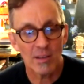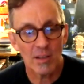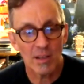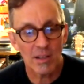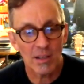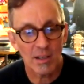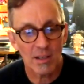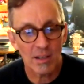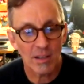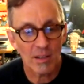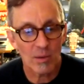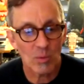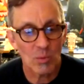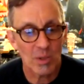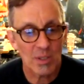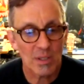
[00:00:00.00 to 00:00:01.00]

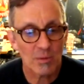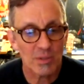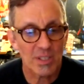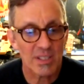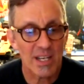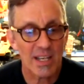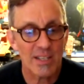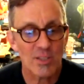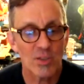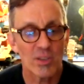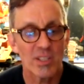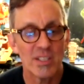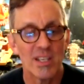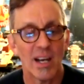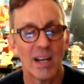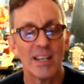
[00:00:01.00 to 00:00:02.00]
the one that was attached to the
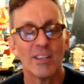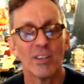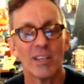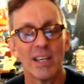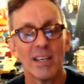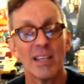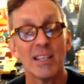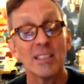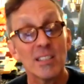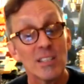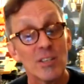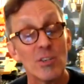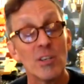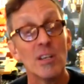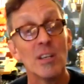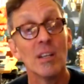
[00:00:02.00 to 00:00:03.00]
diner. Yeah, that's the
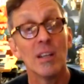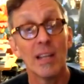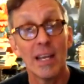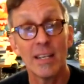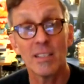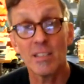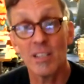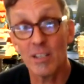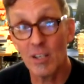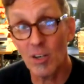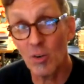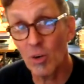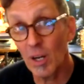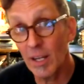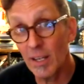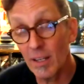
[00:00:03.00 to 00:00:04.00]
latest.
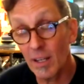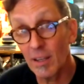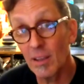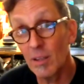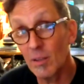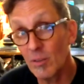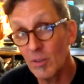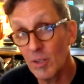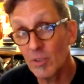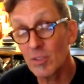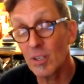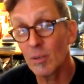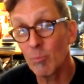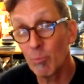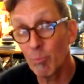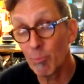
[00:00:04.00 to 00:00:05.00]
There's
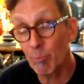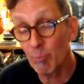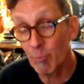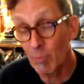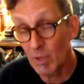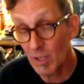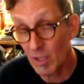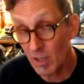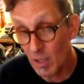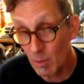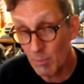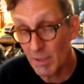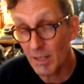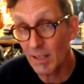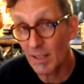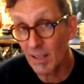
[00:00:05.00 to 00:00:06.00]
a club
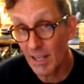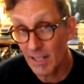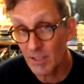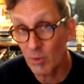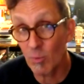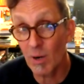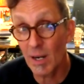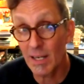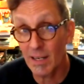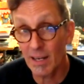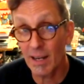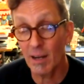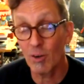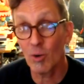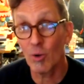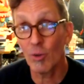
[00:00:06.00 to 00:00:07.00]
in Atlanta right
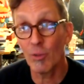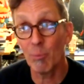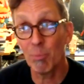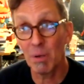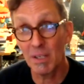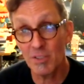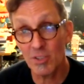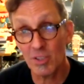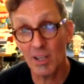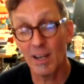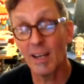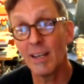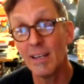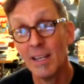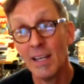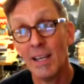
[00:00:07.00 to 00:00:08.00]
now called the
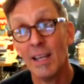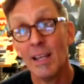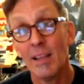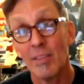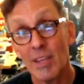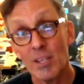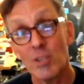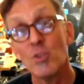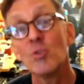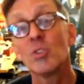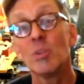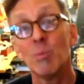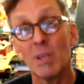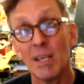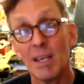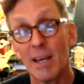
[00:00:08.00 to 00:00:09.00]
Punchline that used
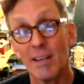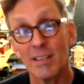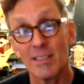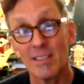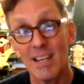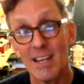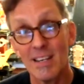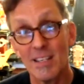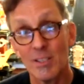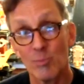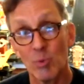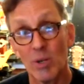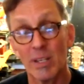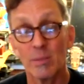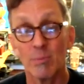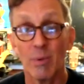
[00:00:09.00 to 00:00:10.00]
to be out in Sandy
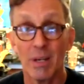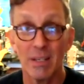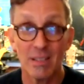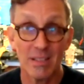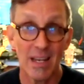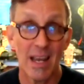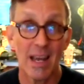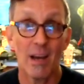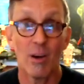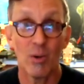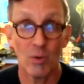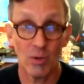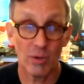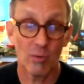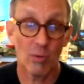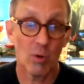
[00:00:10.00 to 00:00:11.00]
Springs, but it's
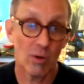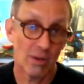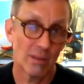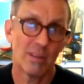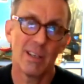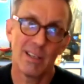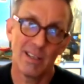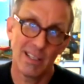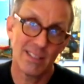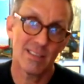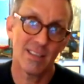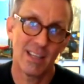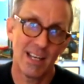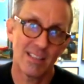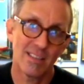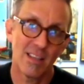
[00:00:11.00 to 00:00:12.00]
now, or at least the
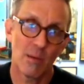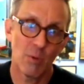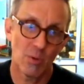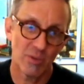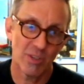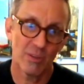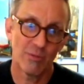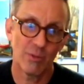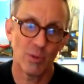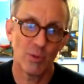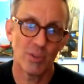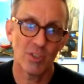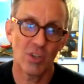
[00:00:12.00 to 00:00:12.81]
last time I was there a few years